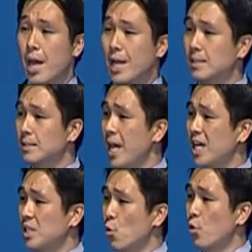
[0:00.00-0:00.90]
A
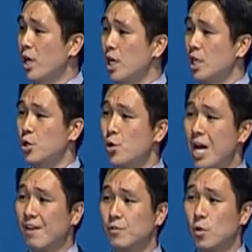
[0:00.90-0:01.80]
state where you
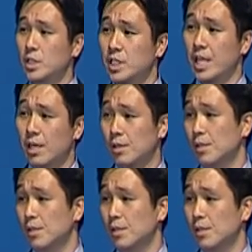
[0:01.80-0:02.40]
have no sin at all.